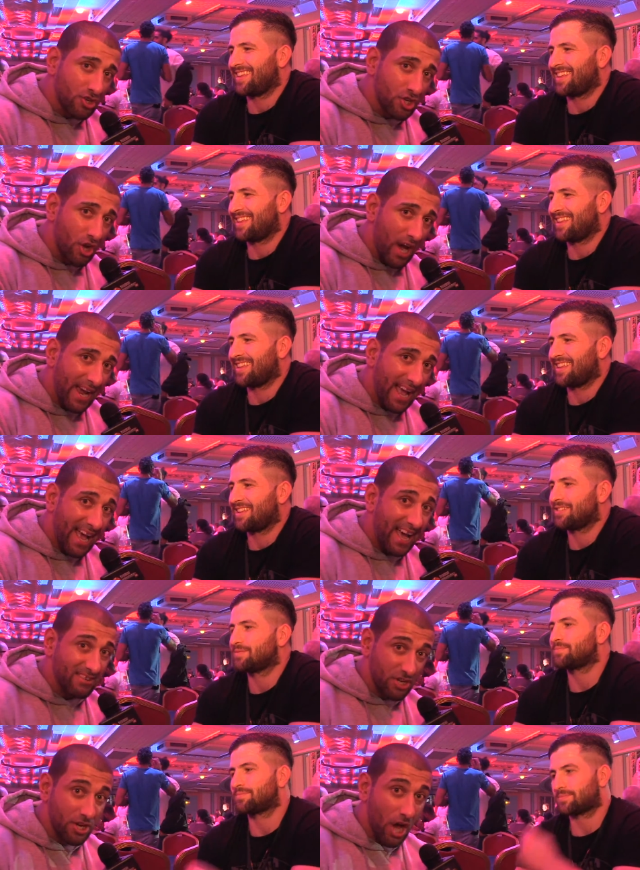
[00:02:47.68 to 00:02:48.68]
Speaker 1: tonight,
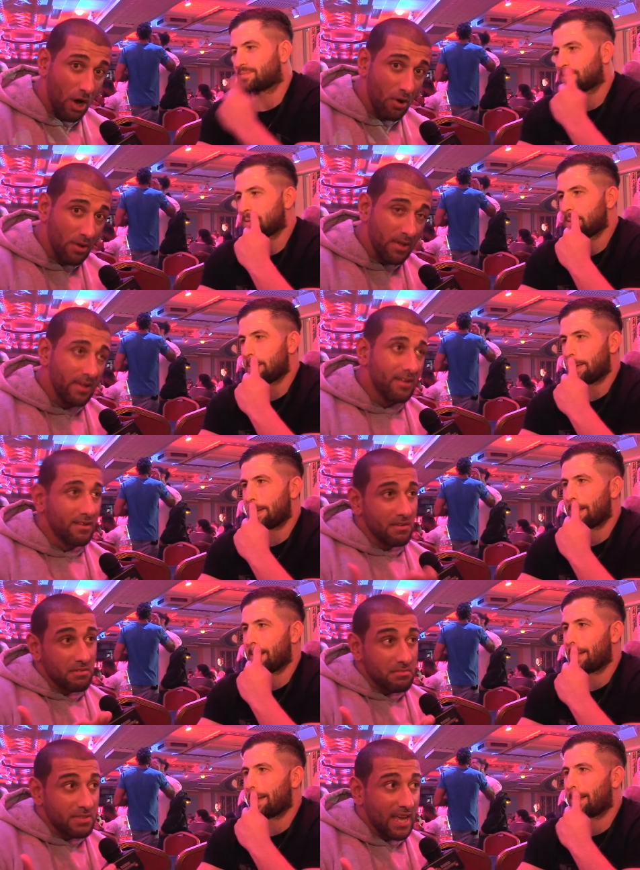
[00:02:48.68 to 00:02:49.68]
as you know.
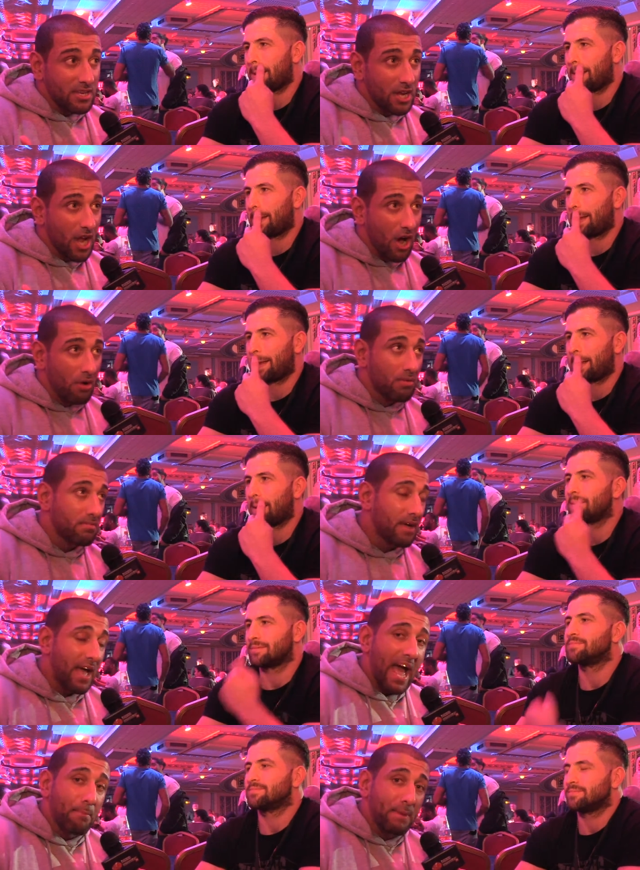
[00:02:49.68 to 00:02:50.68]
There you go.
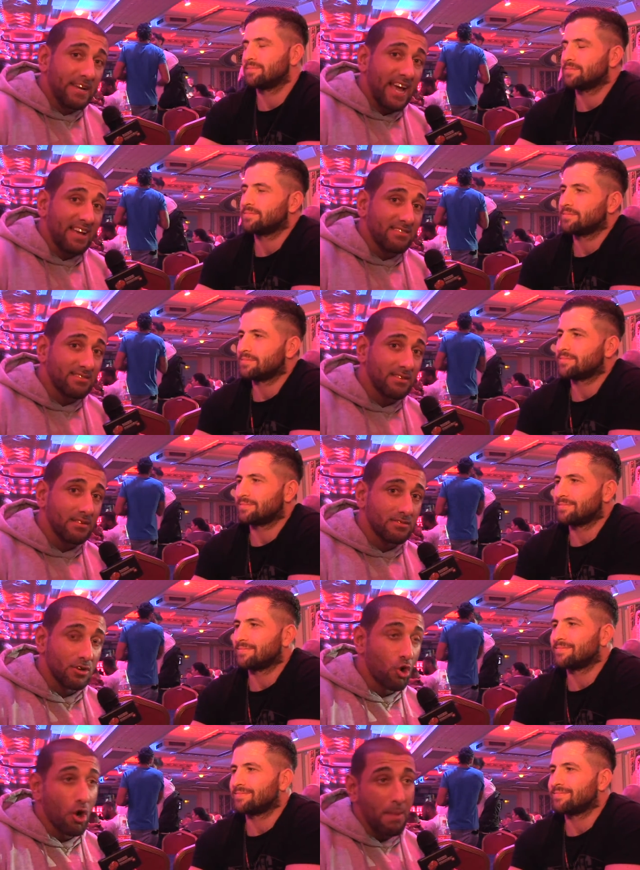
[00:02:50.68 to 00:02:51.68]
Happy days.
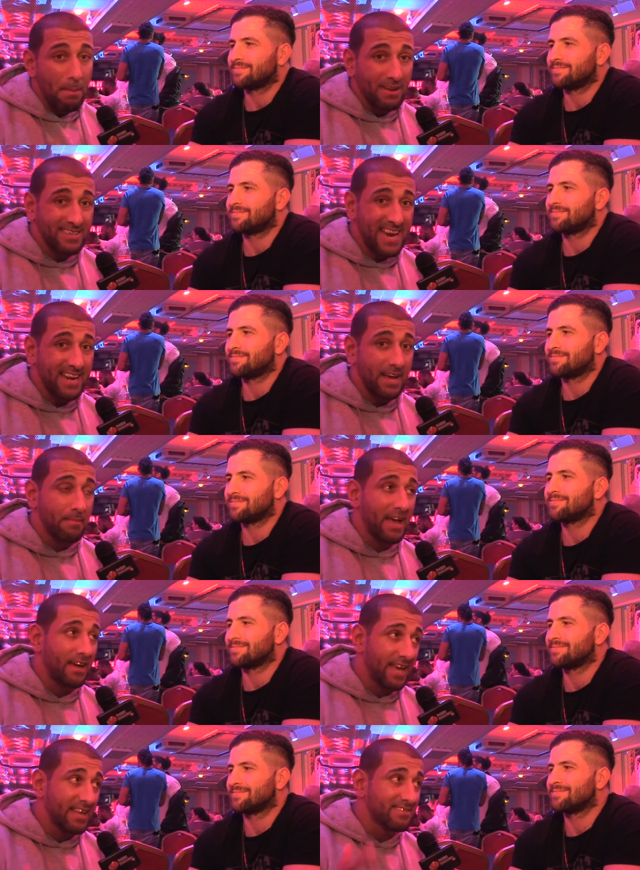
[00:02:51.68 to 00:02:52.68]
So talk about my stand-up
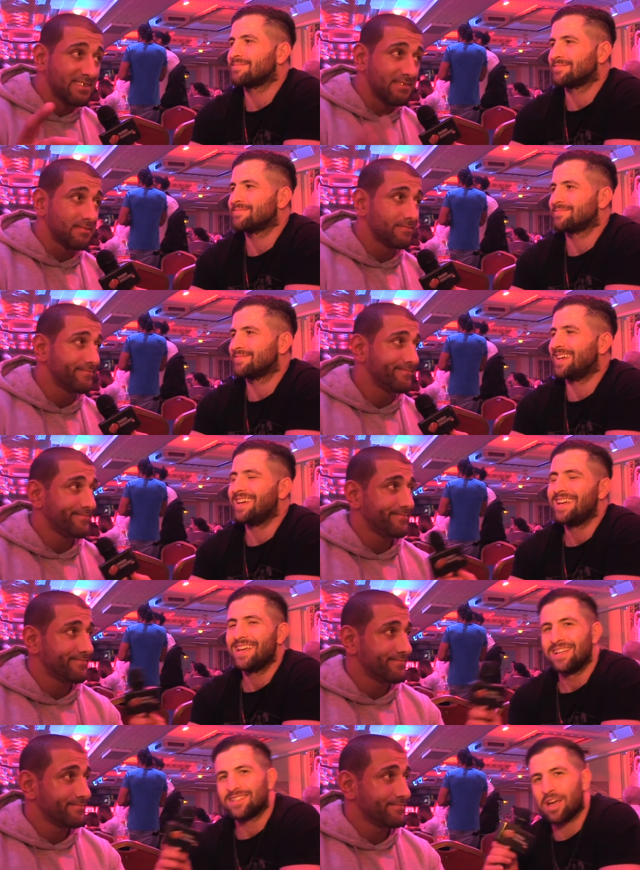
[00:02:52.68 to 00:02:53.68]
now, yes?
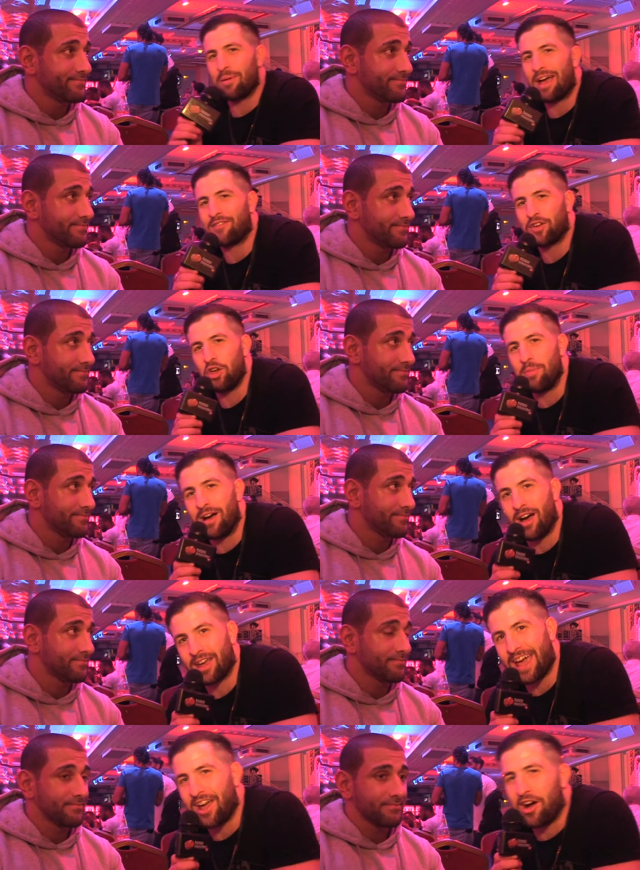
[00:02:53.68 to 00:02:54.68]
Speaker 2: So we have
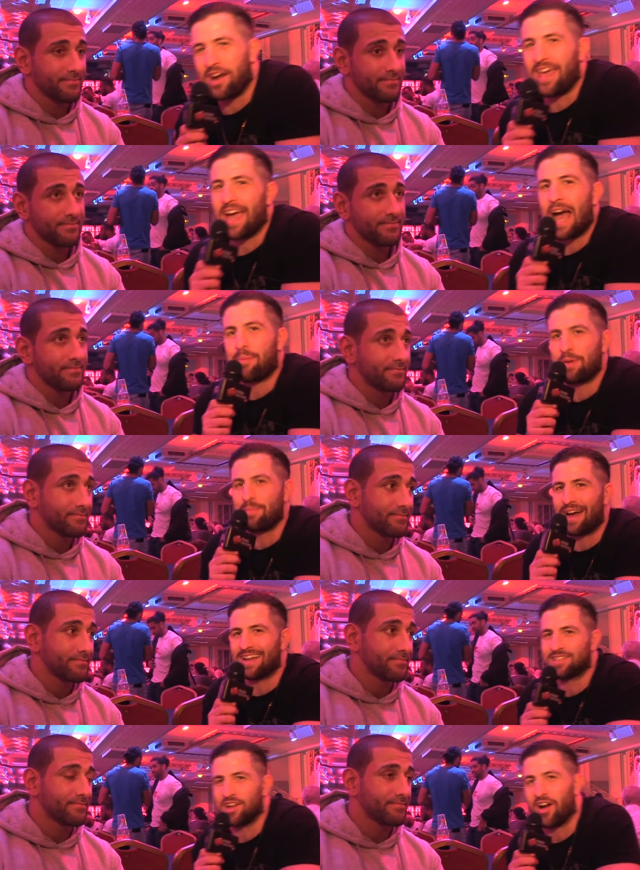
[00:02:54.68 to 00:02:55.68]
Umer Kayani, a happy
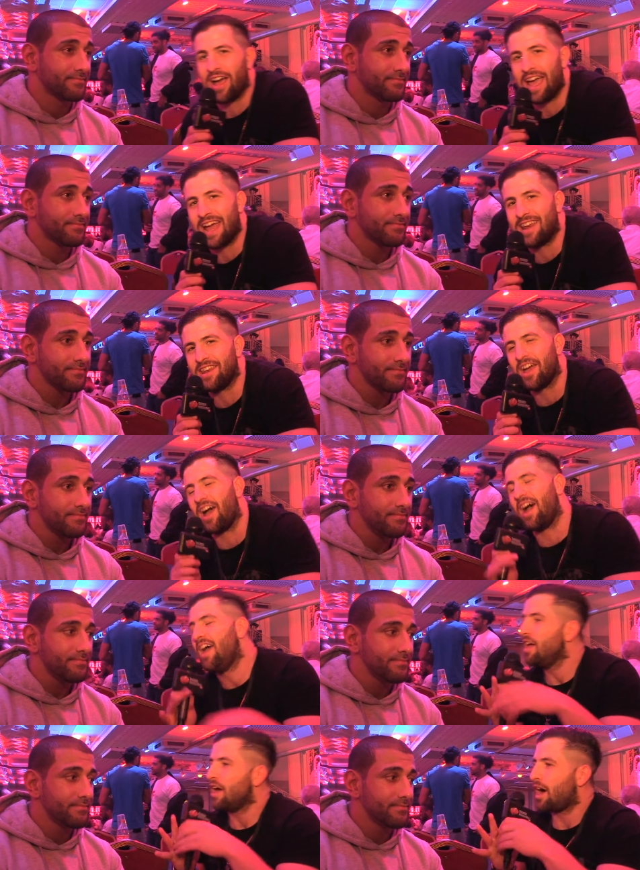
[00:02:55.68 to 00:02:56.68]
man tonight, and
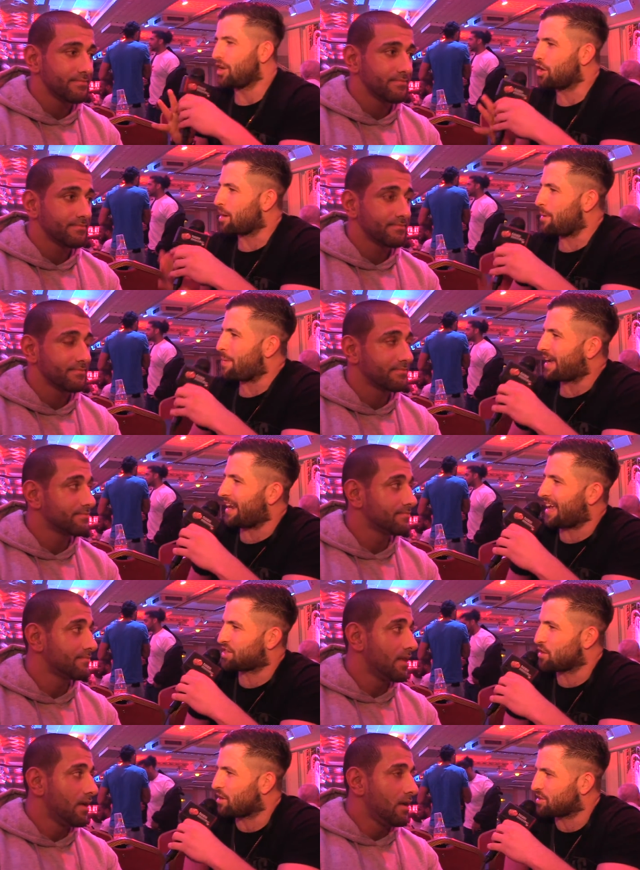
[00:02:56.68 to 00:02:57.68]
uh, you're going to be back in
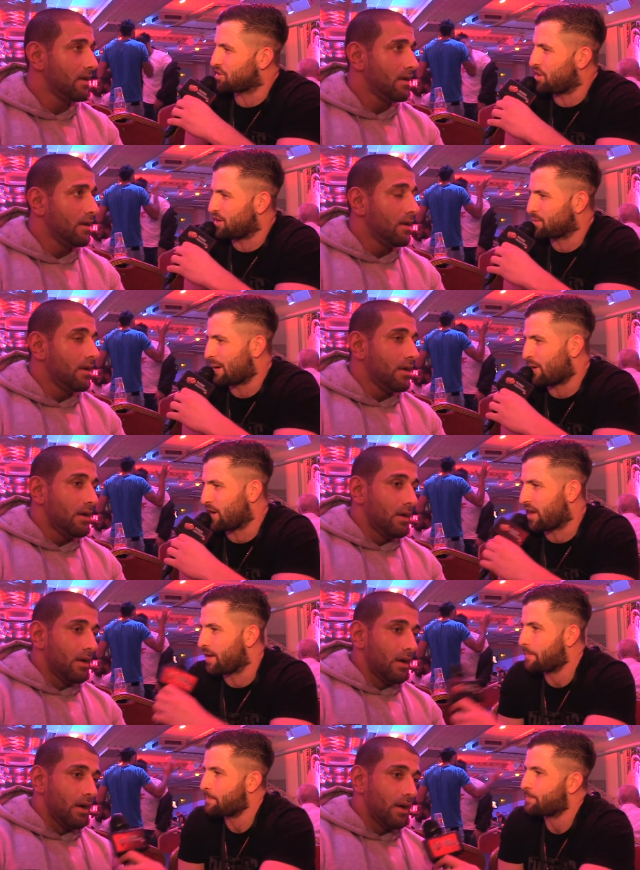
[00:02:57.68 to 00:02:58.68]
action quite soon as well, aren't
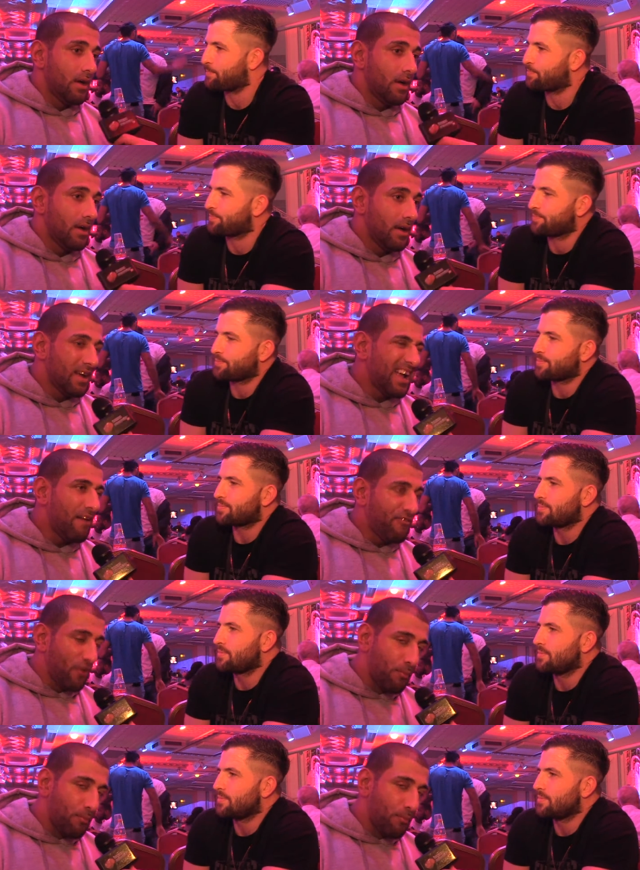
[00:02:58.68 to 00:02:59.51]
you?
Speaker 1: Uh, got a few